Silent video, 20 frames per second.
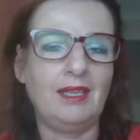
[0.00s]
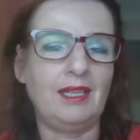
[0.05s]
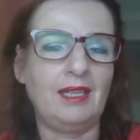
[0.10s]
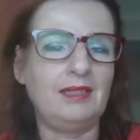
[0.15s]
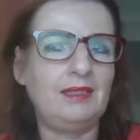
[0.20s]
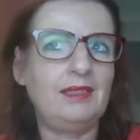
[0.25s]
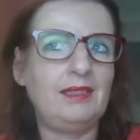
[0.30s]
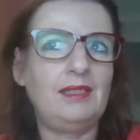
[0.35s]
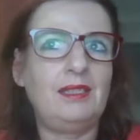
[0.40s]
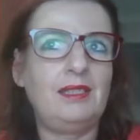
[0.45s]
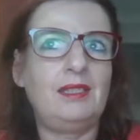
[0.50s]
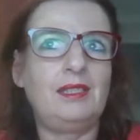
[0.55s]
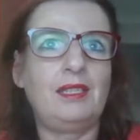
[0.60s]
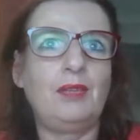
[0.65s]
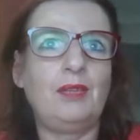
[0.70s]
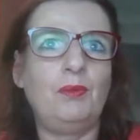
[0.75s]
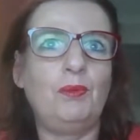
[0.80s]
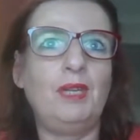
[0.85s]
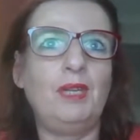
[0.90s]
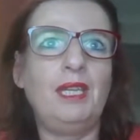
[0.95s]
And this is
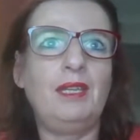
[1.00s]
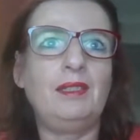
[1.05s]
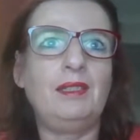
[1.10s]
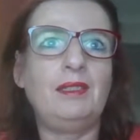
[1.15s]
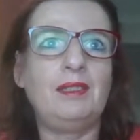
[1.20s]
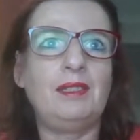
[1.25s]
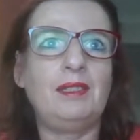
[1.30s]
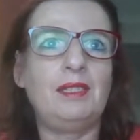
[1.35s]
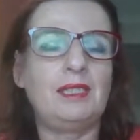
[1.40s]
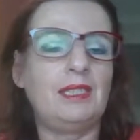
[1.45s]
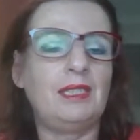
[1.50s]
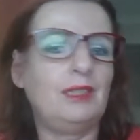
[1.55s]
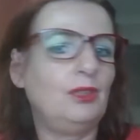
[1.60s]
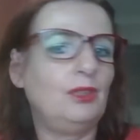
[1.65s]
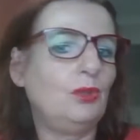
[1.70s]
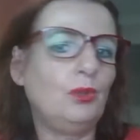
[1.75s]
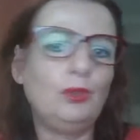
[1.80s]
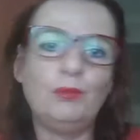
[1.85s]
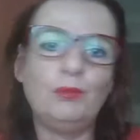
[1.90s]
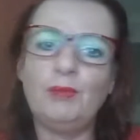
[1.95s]
awareness that
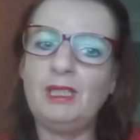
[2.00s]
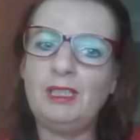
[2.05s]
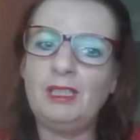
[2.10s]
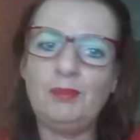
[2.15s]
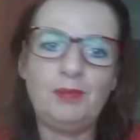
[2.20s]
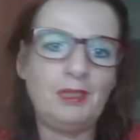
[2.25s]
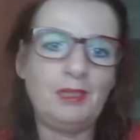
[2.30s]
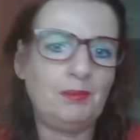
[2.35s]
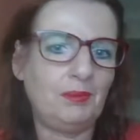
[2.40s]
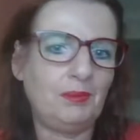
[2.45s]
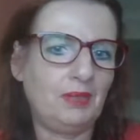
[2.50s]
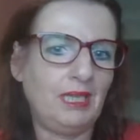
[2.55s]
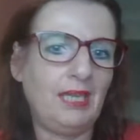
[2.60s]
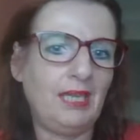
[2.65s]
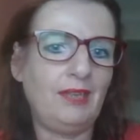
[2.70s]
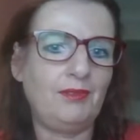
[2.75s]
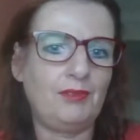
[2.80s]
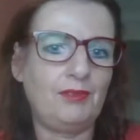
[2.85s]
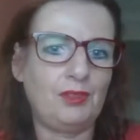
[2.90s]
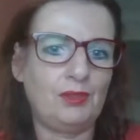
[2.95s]
not many people
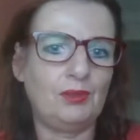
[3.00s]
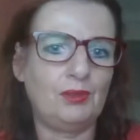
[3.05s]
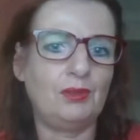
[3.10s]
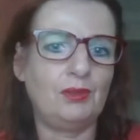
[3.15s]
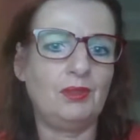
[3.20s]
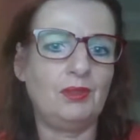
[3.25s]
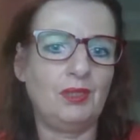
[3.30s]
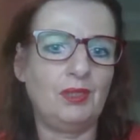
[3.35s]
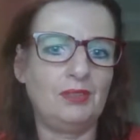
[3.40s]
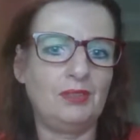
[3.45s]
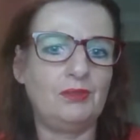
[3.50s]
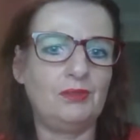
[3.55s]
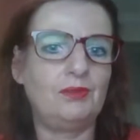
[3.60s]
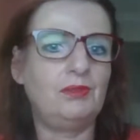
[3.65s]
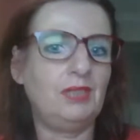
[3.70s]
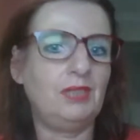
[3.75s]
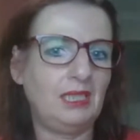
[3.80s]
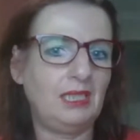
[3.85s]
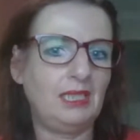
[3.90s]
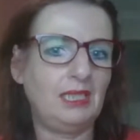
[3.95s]
have. So I'd
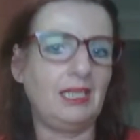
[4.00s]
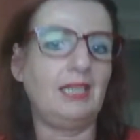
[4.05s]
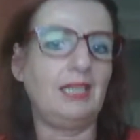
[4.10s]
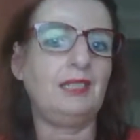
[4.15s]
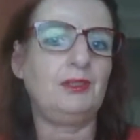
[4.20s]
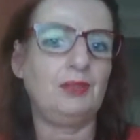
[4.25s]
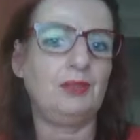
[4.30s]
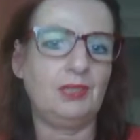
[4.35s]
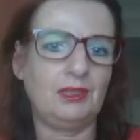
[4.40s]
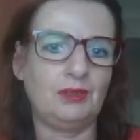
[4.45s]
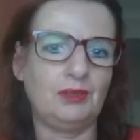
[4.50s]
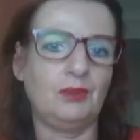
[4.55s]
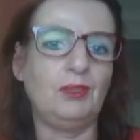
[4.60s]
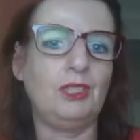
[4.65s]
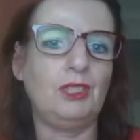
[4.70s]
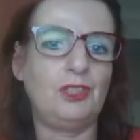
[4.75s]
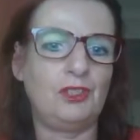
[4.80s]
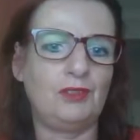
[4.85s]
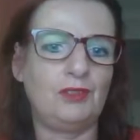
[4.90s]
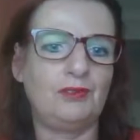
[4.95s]
really like to
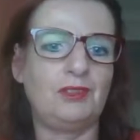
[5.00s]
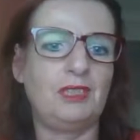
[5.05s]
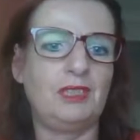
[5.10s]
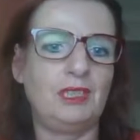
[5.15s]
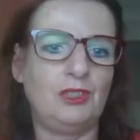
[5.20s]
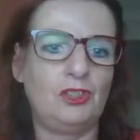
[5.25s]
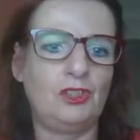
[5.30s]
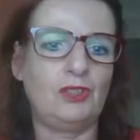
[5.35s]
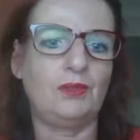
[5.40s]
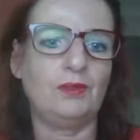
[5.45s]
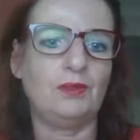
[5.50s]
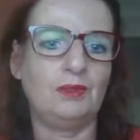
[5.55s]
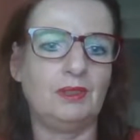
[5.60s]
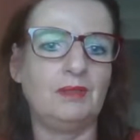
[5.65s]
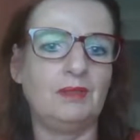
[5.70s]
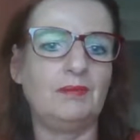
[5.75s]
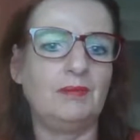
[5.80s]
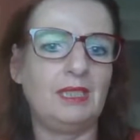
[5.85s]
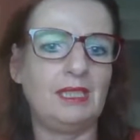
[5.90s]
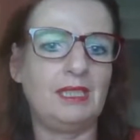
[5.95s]
acknowledge you for that, Shauna.